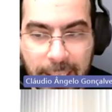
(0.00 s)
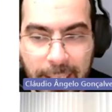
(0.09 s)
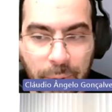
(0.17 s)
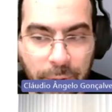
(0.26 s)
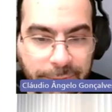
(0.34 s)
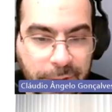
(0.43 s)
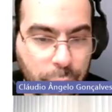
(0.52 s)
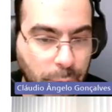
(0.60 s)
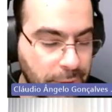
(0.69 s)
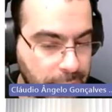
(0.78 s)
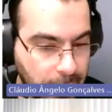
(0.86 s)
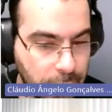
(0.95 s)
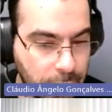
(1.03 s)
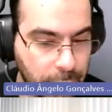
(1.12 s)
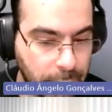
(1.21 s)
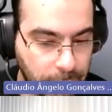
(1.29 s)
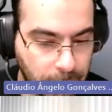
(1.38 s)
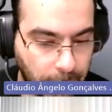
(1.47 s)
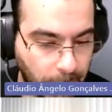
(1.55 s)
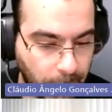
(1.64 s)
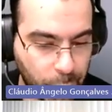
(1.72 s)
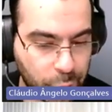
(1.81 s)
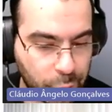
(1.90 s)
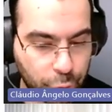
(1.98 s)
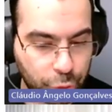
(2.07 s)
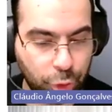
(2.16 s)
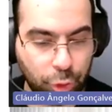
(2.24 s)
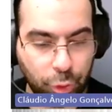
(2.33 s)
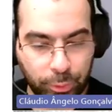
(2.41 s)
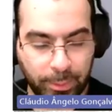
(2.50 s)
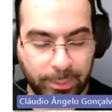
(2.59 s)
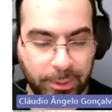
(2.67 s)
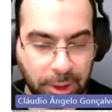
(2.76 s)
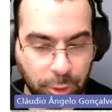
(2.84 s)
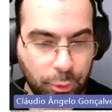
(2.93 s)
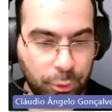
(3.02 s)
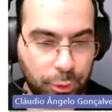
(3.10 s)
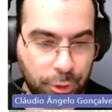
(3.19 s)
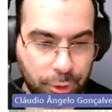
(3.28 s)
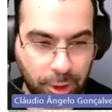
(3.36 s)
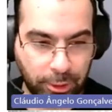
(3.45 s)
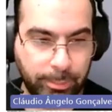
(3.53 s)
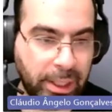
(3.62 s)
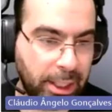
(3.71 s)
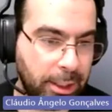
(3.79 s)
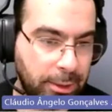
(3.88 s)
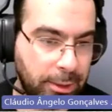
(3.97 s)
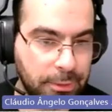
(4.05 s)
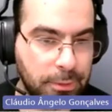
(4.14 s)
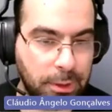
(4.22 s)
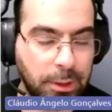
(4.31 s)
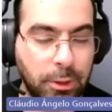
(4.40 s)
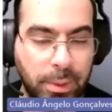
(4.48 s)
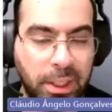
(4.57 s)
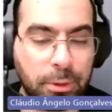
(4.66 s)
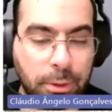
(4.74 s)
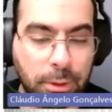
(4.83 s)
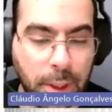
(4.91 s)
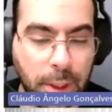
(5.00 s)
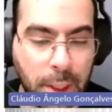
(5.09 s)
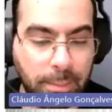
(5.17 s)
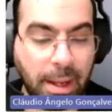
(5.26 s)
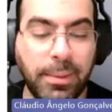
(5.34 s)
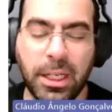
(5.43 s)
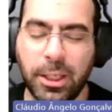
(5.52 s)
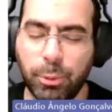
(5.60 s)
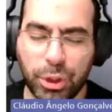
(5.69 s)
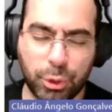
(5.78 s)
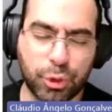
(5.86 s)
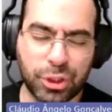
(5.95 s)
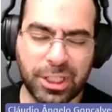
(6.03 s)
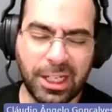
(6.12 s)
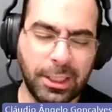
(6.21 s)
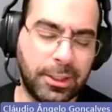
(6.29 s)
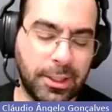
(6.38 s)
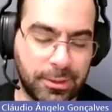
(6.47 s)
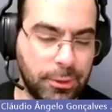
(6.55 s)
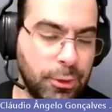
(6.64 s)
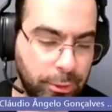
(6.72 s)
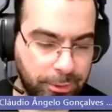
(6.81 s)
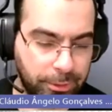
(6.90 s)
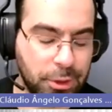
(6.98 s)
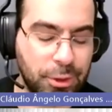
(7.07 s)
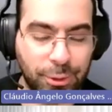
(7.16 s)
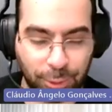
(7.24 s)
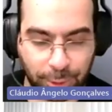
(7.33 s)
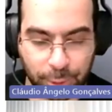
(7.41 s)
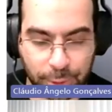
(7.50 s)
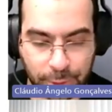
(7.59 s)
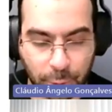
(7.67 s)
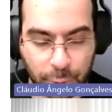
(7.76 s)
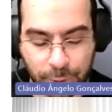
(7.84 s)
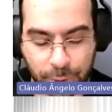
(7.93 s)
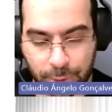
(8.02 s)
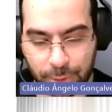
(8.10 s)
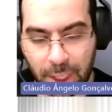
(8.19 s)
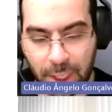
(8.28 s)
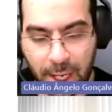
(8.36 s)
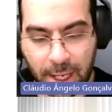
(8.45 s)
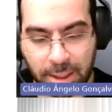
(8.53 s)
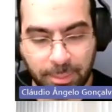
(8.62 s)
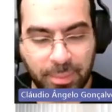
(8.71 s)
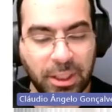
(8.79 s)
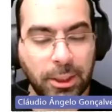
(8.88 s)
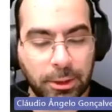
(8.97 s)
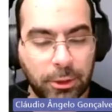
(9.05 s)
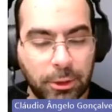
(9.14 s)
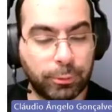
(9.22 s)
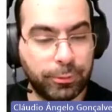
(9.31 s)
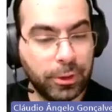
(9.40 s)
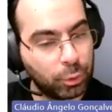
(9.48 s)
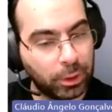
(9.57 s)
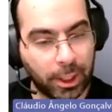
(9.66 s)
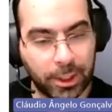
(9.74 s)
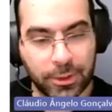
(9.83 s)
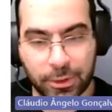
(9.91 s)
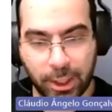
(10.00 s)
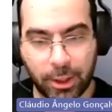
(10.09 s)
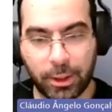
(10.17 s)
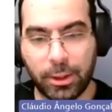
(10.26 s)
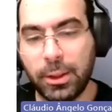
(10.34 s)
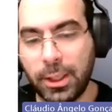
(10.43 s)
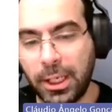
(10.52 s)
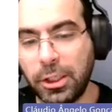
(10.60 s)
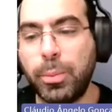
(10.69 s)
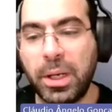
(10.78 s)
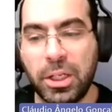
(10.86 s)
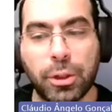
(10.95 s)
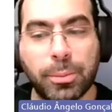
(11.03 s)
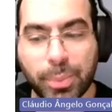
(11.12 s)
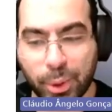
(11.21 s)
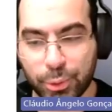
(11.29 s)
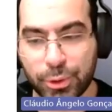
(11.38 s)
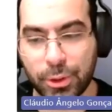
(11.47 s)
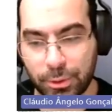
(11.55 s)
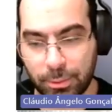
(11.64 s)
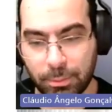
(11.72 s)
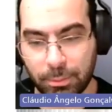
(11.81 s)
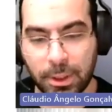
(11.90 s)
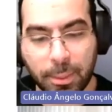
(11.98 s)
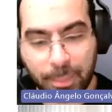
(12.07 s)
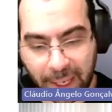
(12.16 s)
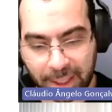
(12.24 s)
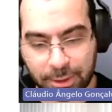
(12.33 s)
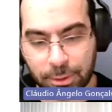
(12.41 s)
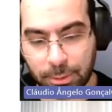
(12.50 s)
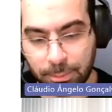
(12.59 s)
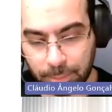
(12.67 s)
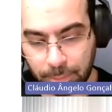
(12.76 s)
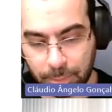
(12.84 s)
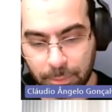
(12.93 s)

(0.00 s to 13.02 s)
enable visualization. So I wish to show the users that buy this incubator. Maybe I wish to sell it as a service to those users, the ability to visualize their incubation process in the past,